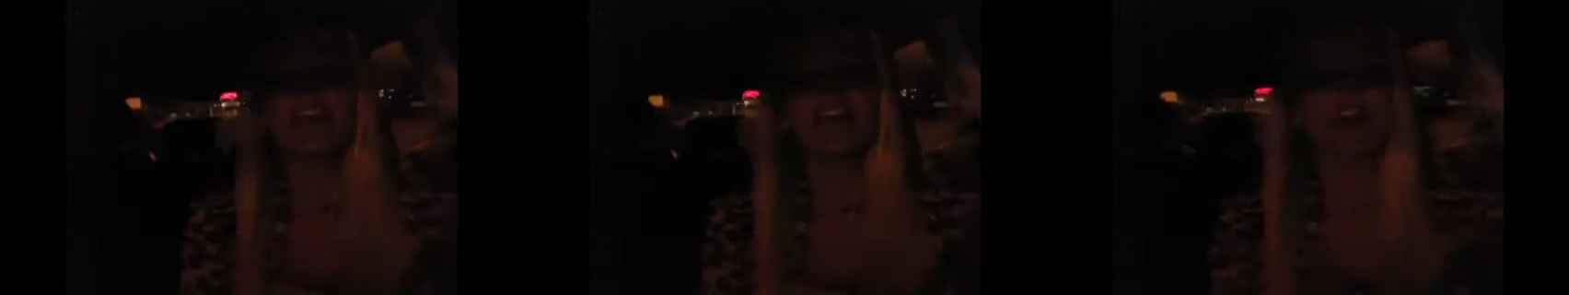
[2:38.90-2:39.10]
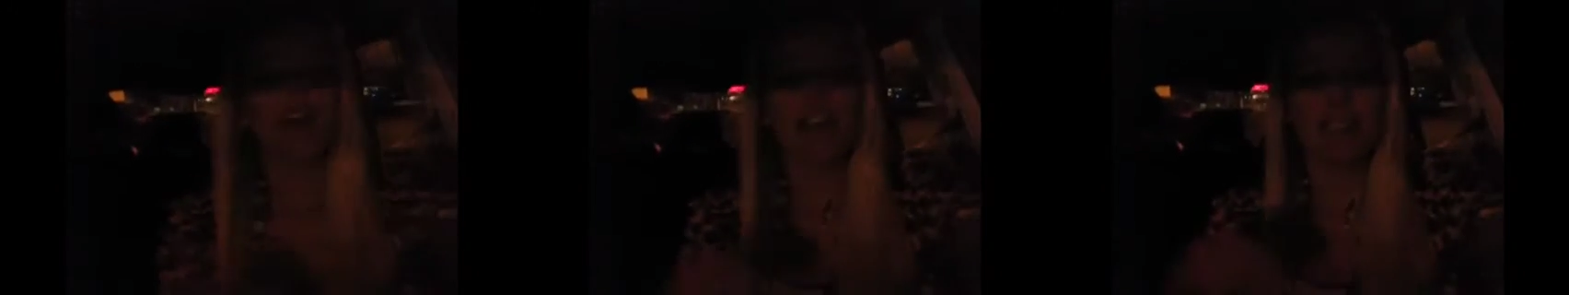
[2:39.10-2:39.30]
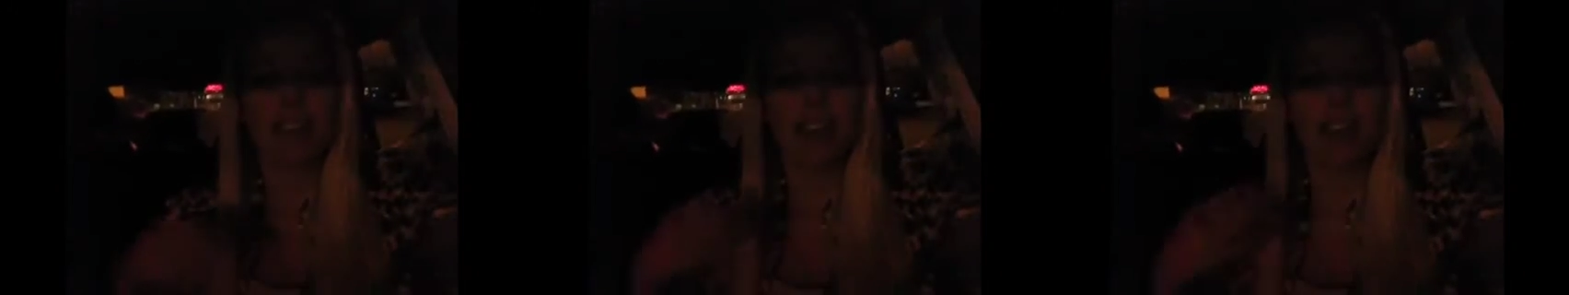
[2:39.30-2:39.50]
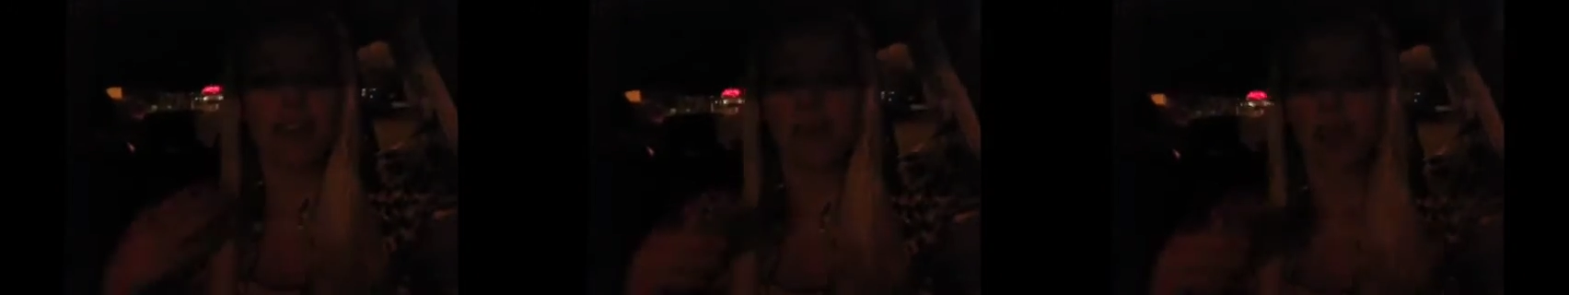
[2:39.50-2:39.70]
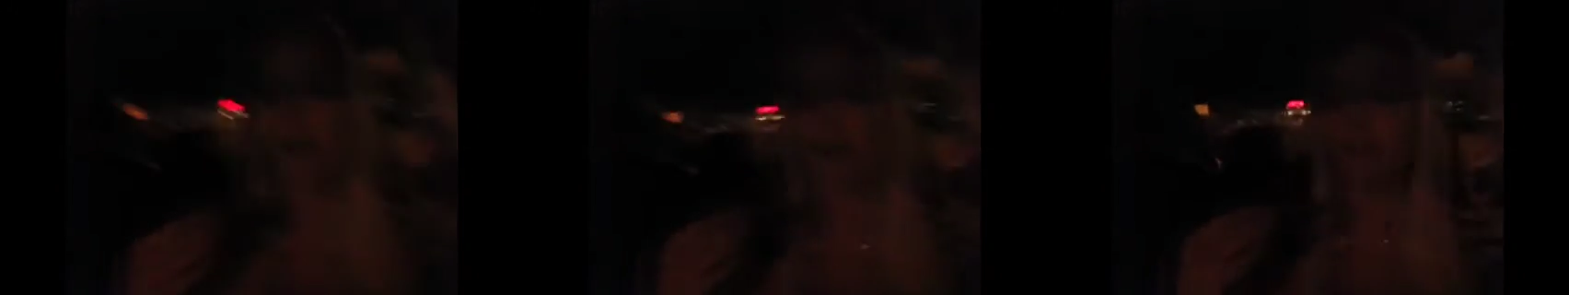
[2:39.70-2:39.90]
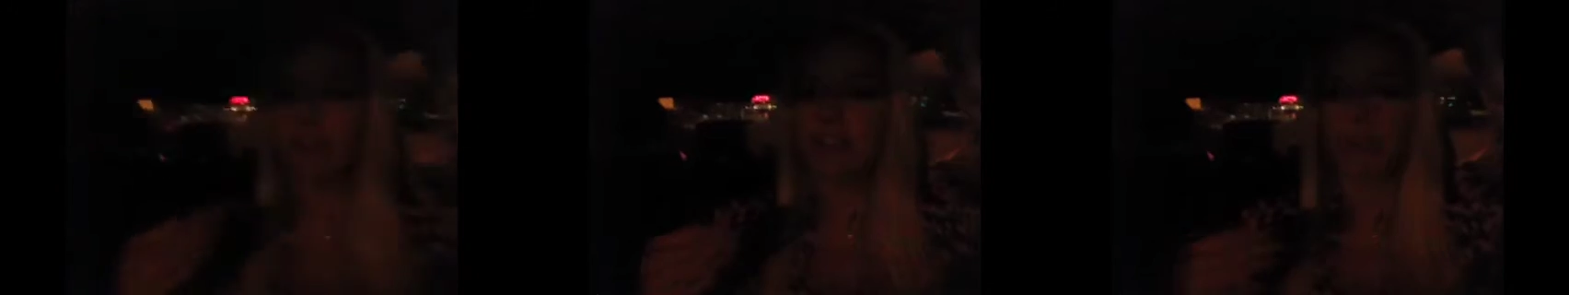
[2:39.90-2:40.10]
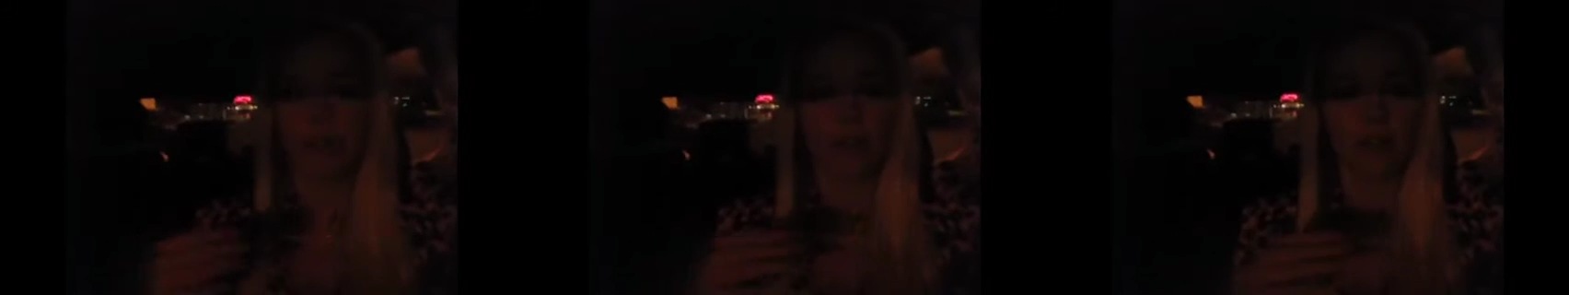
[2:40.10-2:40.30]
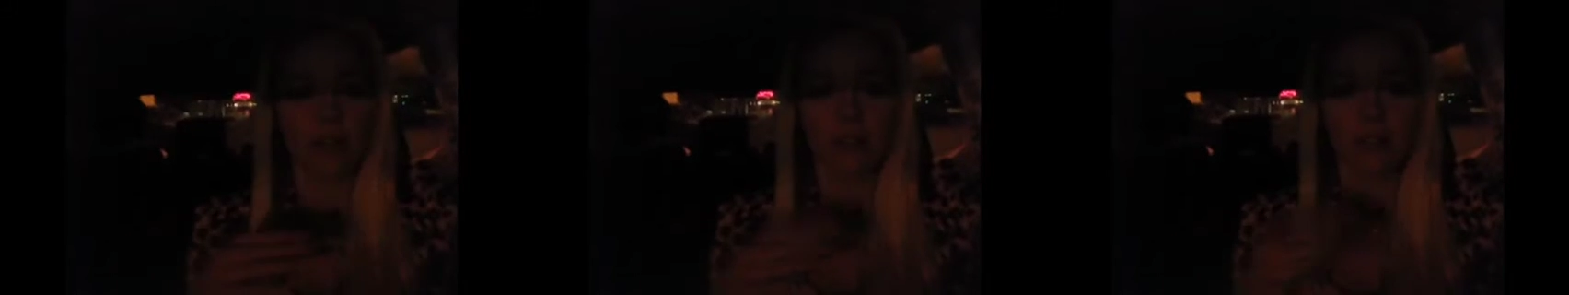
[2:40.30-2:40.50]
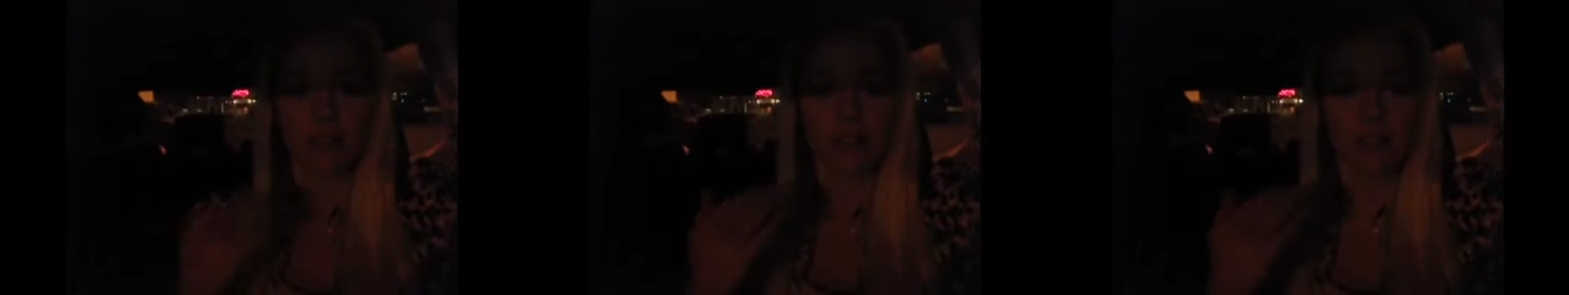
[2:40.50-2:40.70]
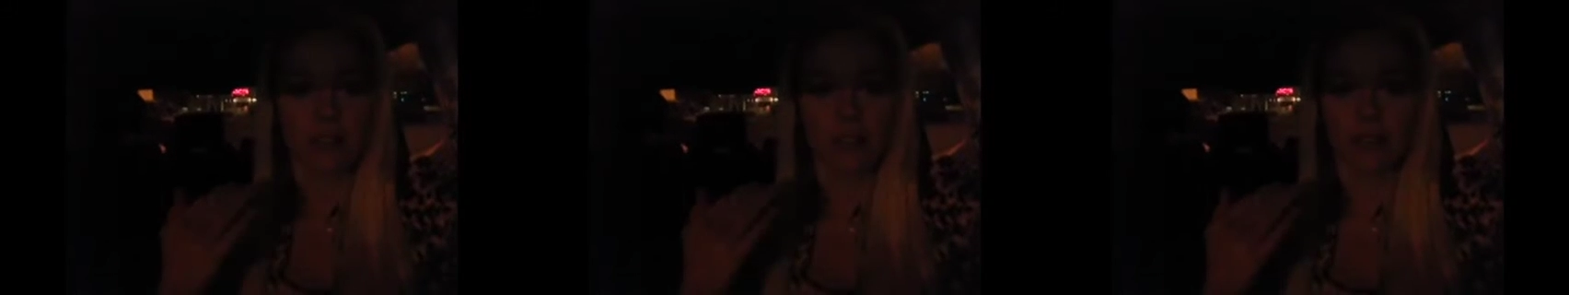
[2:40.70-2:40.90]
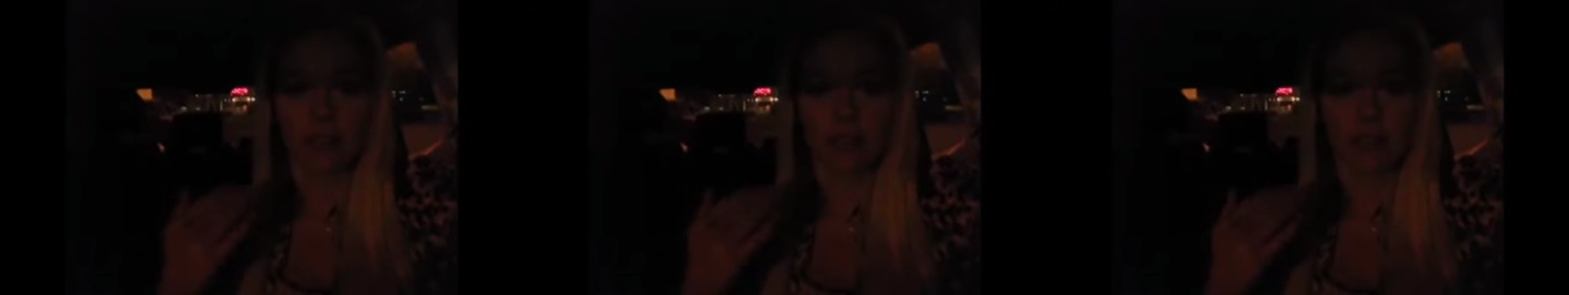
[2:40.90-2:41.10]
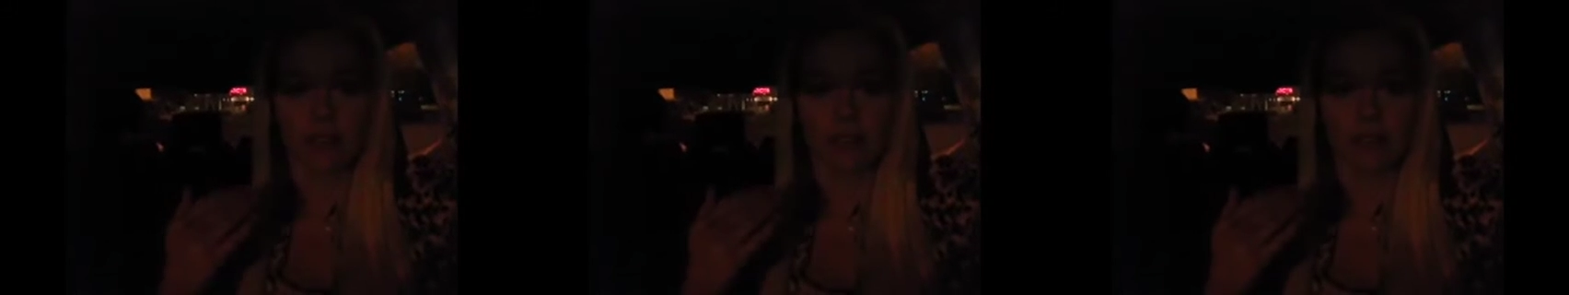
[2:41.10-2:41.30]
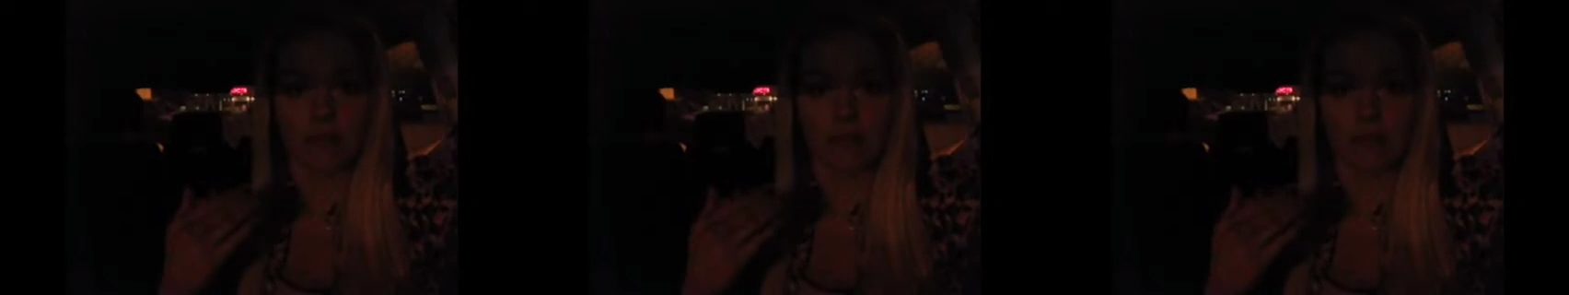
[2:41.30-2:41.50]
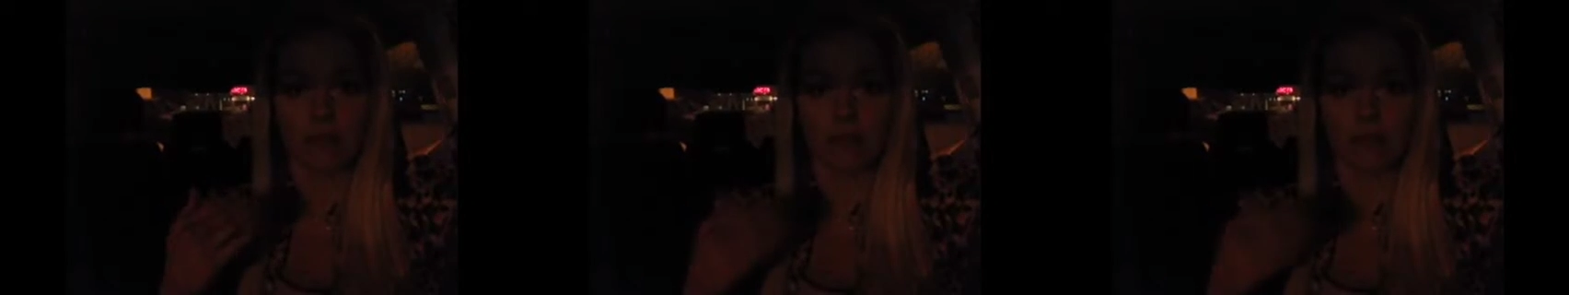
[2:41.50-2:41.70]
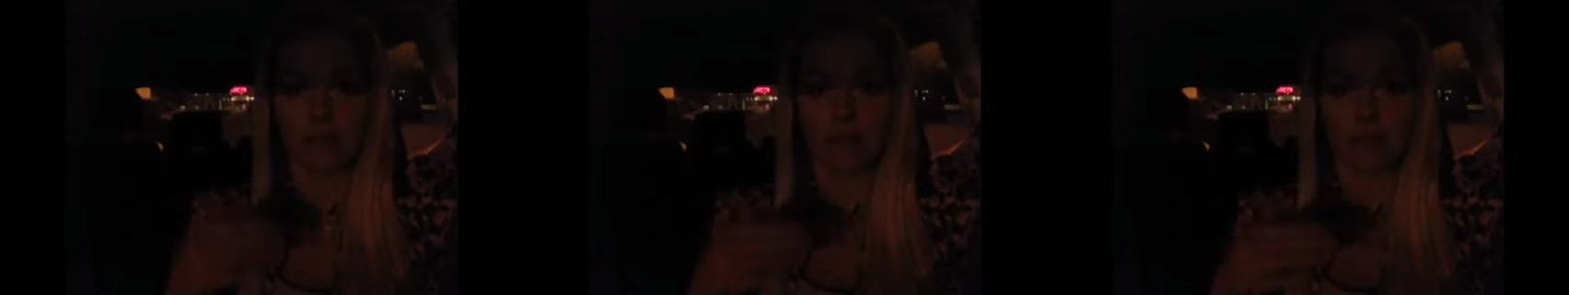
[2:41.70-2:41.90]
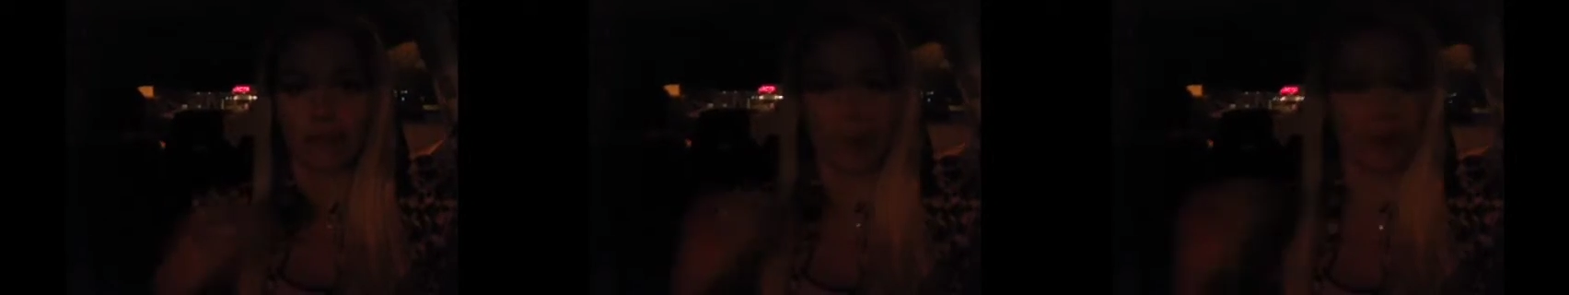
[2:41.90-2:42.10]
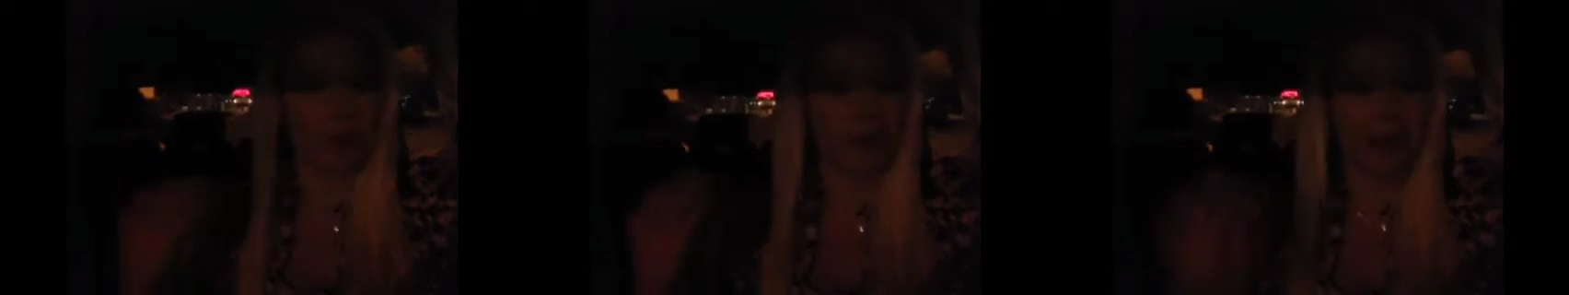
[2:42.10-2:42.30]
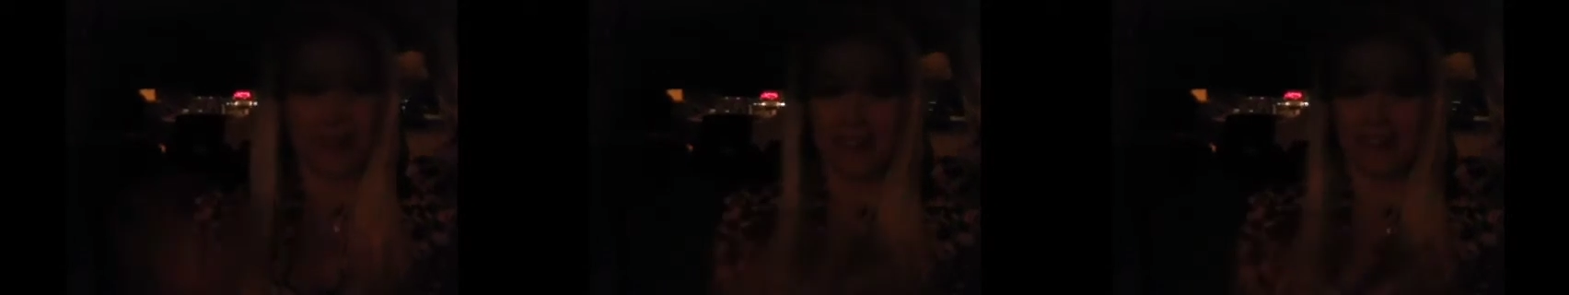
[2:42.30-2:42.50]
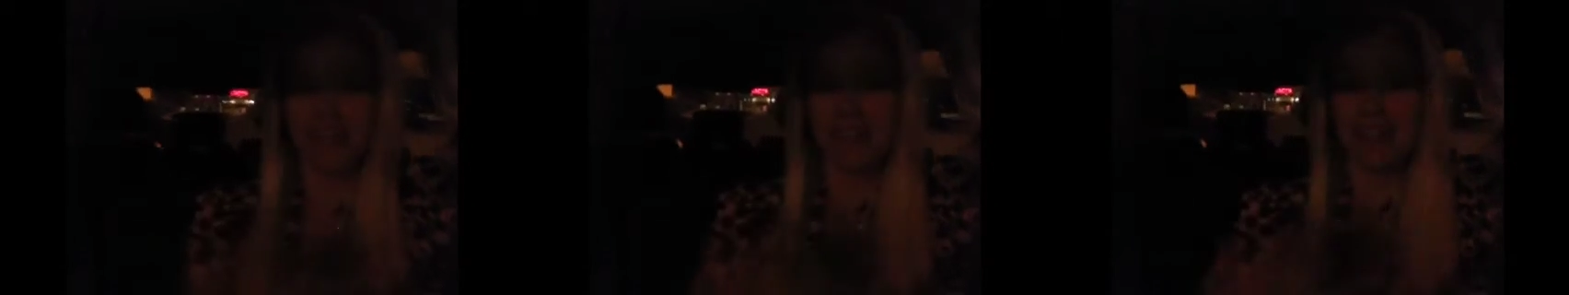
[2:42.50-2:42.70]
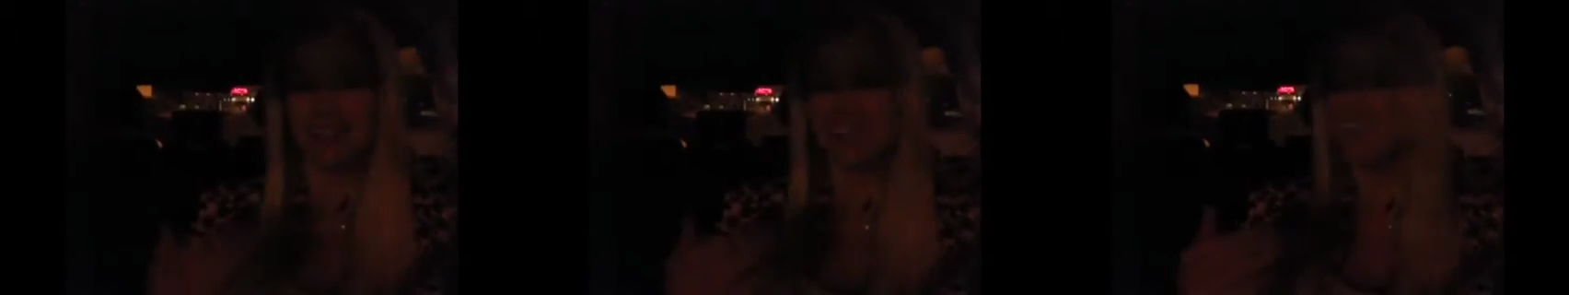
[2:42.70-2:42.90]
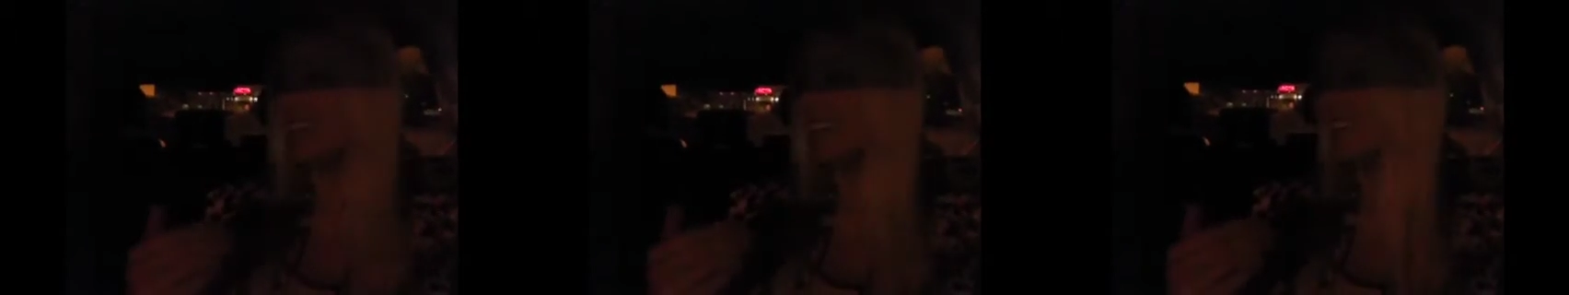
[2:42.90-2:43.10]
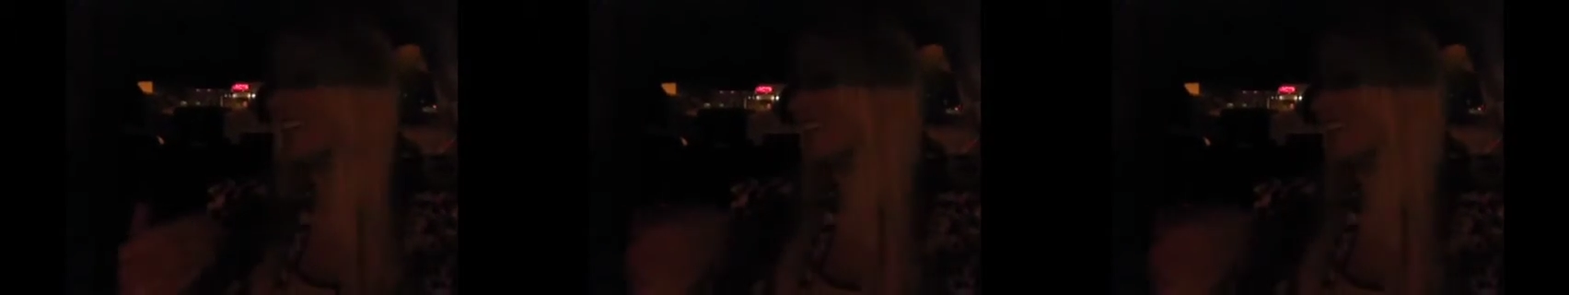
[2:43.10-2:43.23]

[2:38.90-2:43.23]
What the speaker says: [unreadable: no face in view]